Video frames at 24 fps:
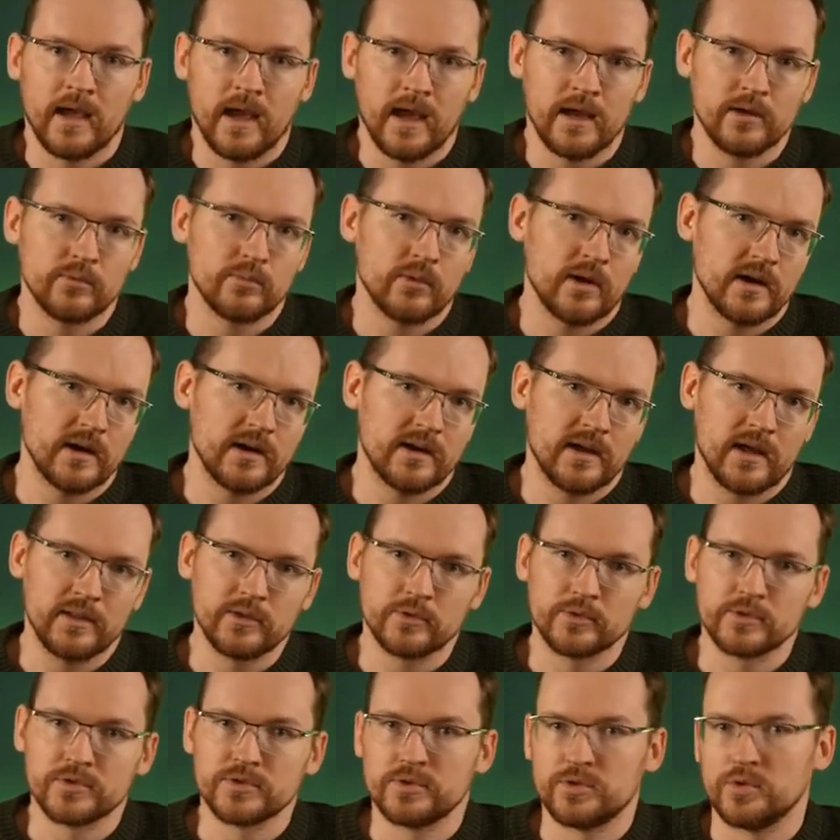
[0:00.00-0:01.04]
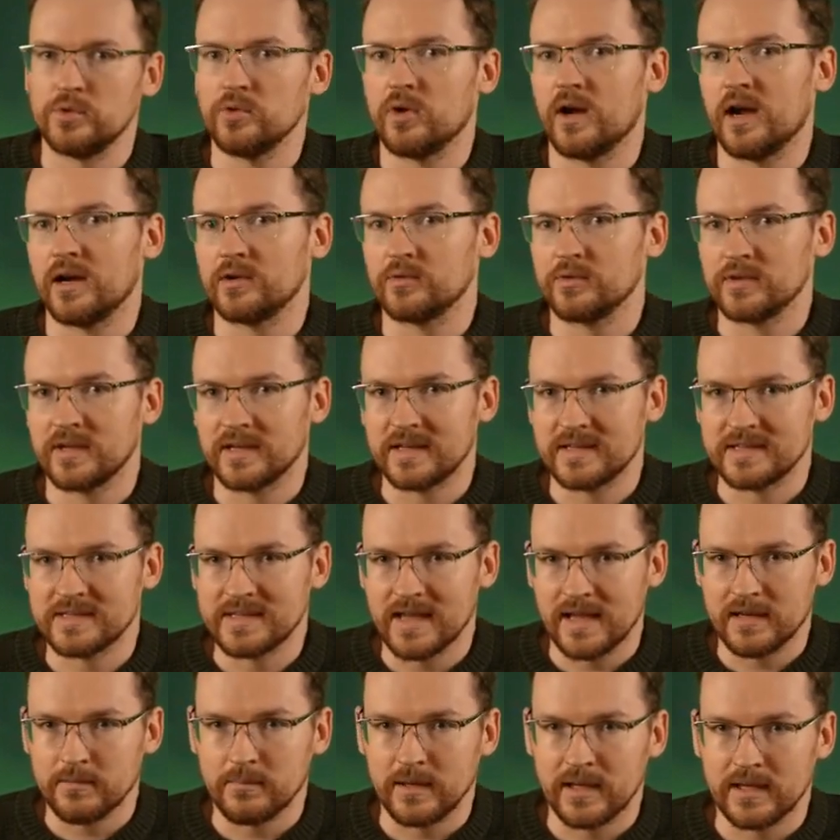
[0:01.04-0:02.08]
and run another
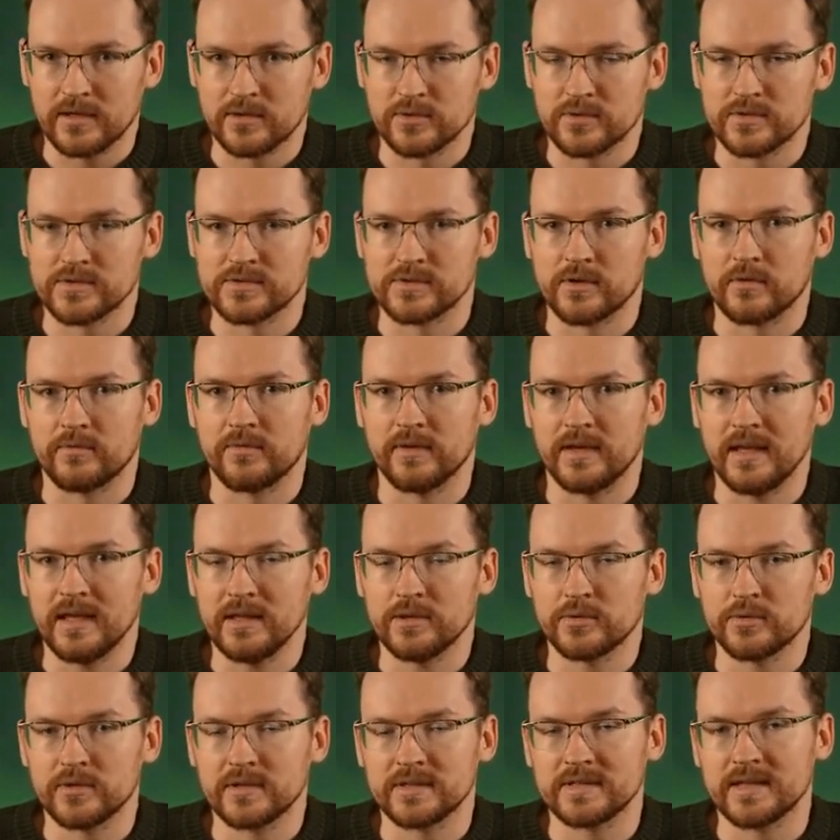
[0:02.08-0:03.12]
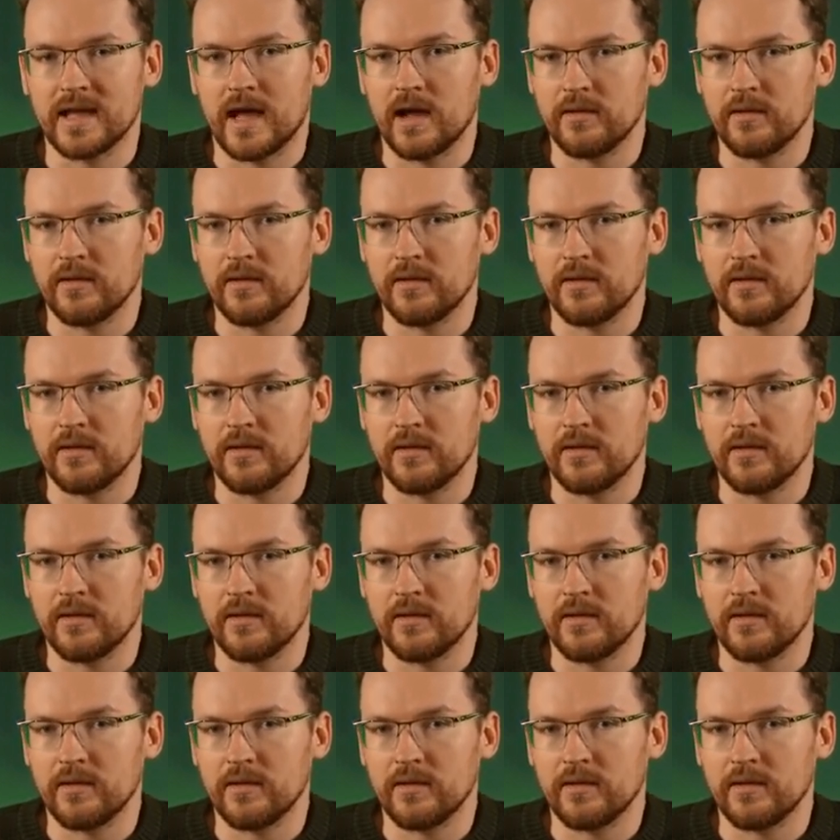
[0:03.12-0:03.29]
210 meters of Ethernet